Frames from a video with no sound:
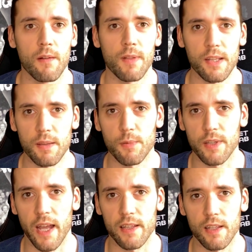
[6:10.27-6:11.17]
Flexible
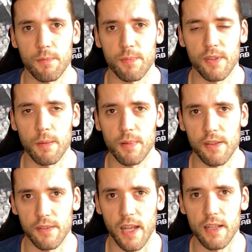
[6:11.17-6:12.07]
dieting simply
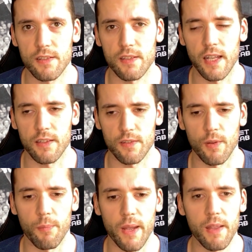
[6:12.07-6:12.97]
states that
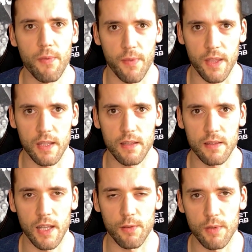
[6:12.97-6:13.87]
the main thing
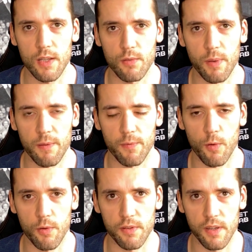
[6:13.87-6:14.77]
that you need to be
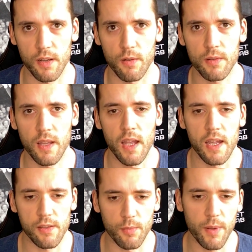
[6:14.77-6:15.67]
focusing on
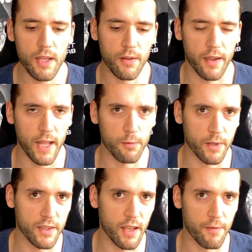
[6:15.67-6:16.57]
is to be in a
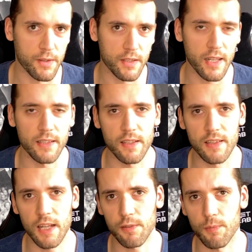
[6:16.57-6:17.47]
calorie deficit, and it
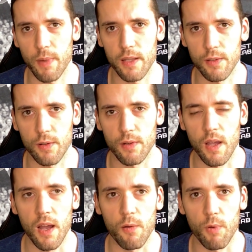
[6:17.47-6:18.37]
doesn't matter
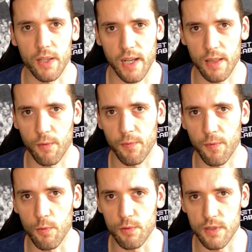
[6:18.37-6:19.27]
what kind of
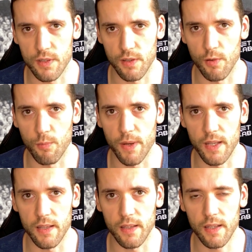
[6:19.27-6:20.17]
foods you've been
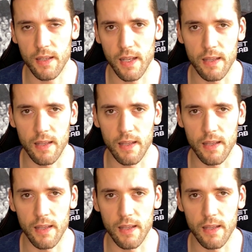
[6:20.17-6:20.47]
eating.